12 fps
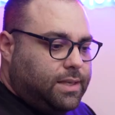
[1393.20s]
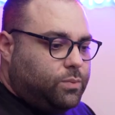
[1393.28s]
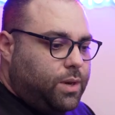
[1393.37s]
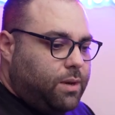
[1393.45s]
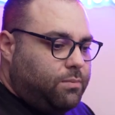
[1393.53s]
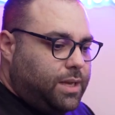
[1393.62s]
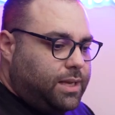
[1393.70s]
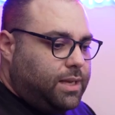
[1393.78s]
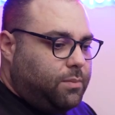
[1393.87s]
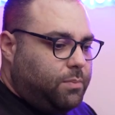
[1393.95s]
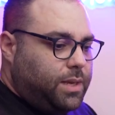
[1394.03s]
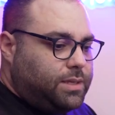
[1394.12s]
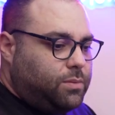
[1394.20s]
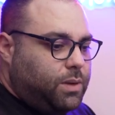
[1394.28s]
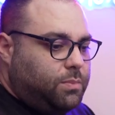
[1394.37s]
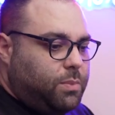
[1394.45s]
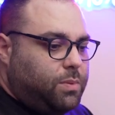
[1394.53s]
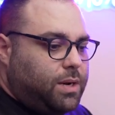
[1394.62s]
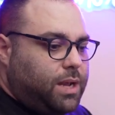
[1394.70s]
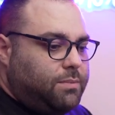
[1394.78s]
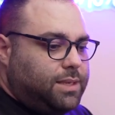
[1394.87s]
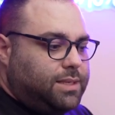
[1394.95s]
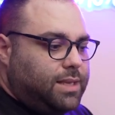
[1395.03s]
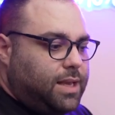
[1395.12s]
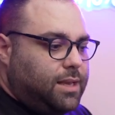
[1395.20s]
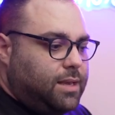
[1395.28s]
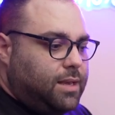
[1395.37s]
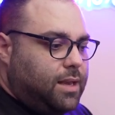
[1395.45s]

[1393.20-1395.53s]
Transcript: is when I'm getting pissed, when people come and say,